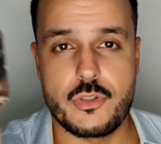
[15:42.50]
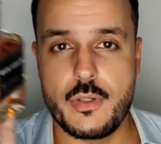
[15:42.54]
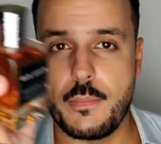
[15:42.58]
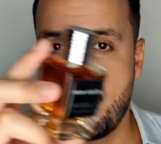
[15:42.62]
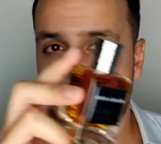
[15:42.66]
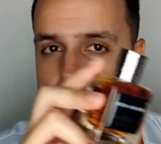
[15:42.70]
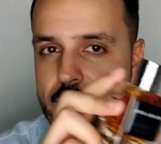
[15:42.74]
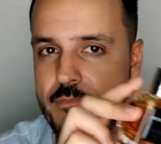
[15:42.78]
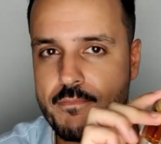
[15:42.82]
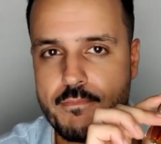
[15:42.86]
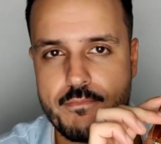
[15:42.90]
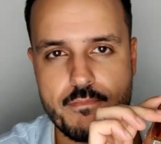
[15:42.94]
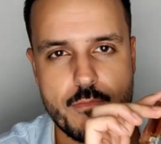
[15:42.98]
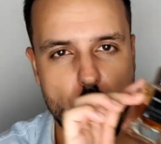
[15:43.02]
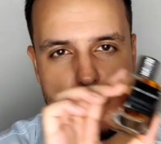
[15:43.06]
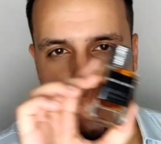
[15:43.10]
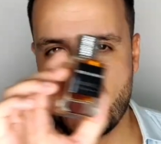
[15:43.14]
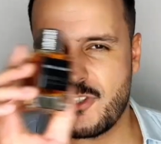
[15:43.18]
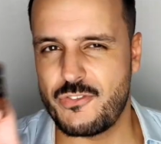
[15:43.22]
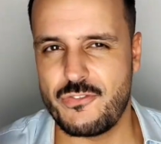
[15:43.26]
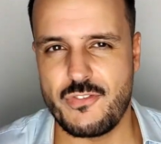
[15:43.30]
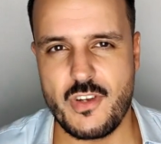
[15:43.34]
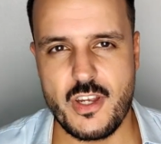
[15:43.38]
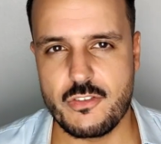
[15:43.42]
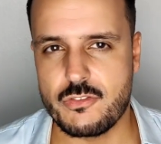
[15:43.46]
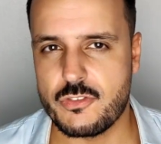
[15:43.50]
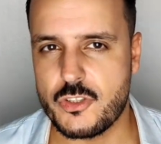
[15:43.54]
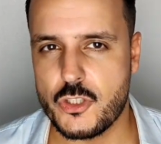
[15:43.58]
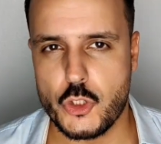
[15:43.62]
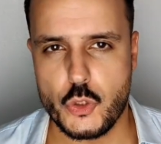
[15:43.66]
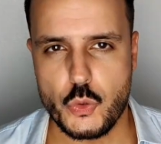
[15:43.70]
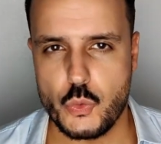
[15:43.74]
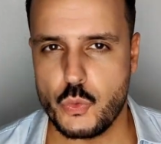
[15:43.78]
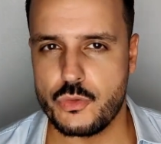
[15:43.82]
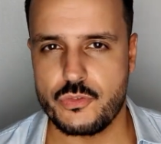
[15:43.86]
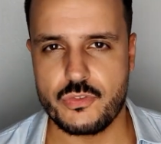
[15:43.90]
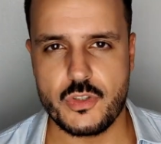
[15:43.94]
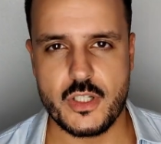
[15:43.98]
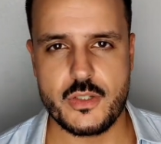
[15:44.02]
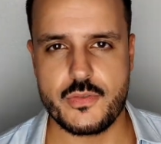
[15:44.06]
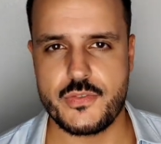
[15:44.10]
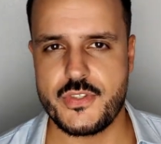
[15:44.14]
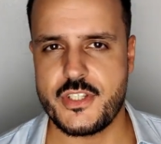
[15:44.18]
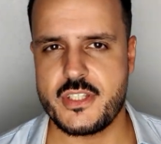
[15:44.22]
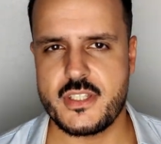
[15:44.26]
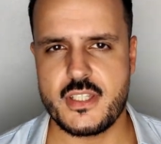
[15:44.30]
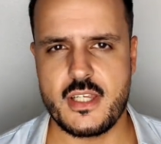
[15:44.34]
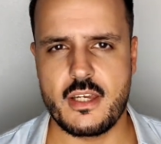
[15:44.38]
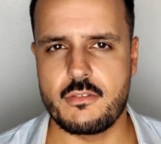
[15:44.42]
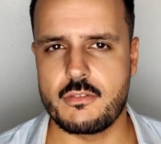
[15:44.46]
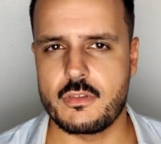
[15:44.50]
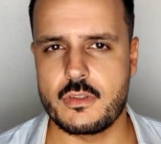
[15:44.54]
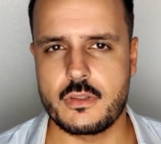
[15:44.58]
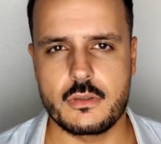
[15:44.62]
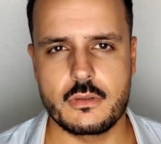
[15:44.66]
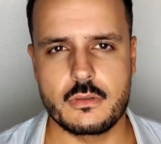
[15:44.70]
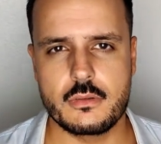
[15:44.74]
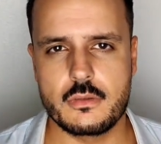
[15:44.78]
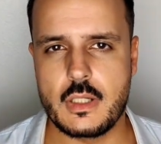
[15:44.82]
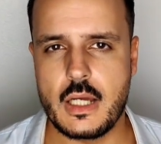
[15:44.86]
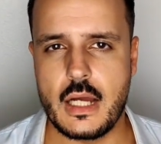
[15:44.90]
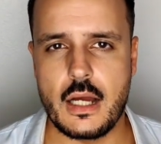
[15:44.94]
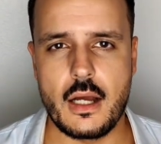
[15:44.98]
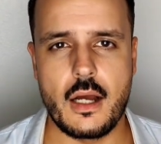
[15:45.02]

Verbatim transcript: three most favorite oud fragrances ever.